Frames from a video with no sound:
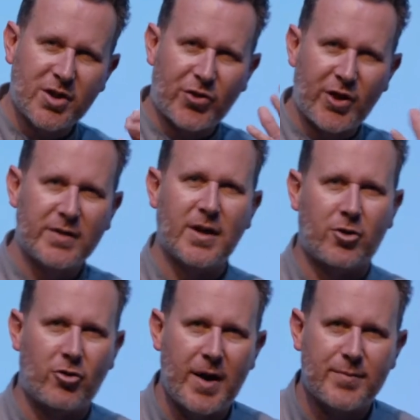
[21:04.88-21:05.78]
the thing that
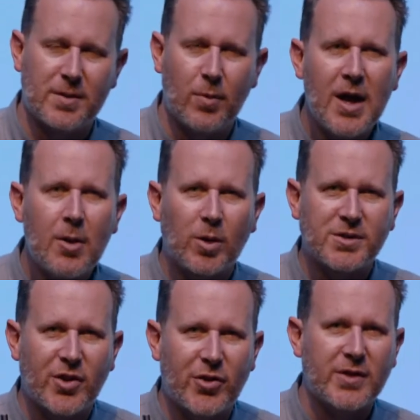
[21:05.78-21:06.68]
grabs them?
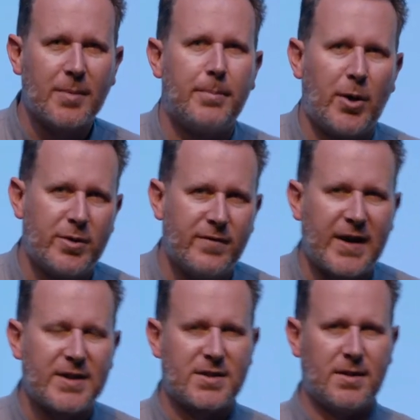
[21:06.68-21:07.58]
What's the thing that
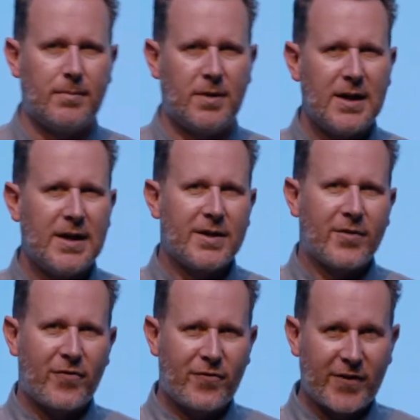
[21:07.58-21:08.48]
motivates them?
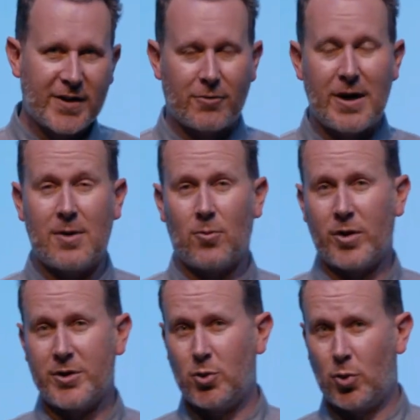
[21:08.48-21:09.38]
Figure out
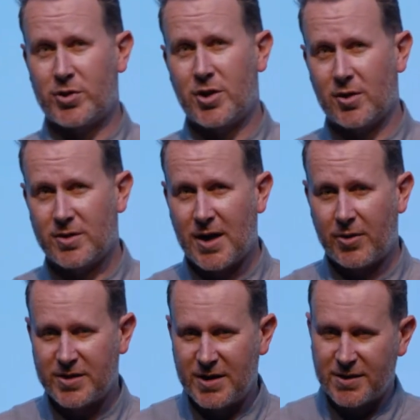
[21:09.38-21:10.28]
what your child's
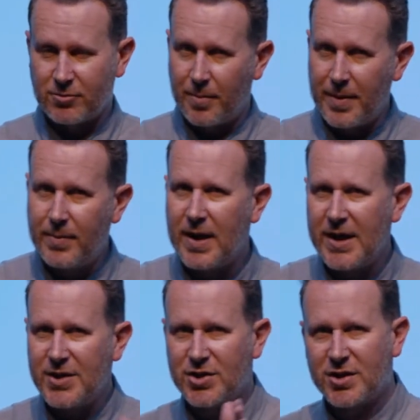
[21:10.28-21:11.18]
currency is. And remember,
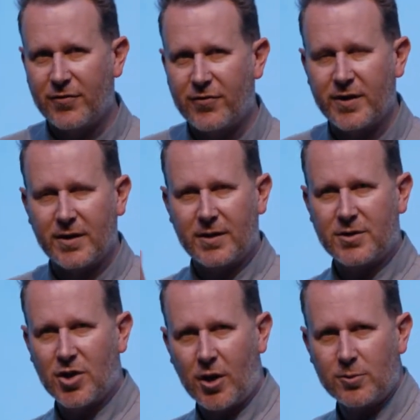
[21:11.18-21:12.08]
each different
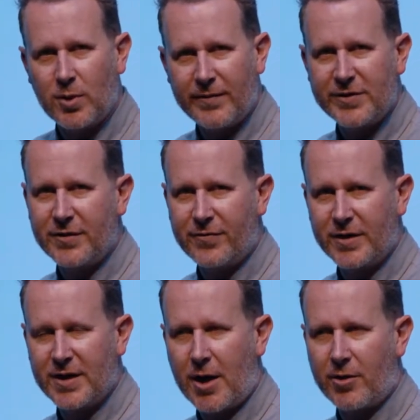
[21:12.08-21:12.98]
child will have a
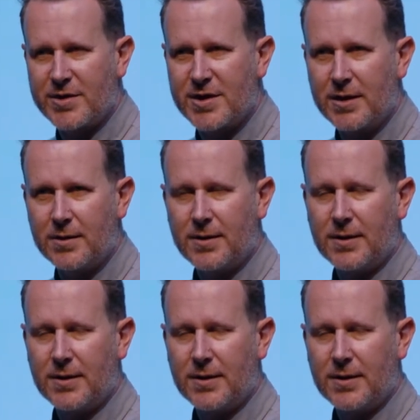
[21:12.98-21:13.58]
different currency.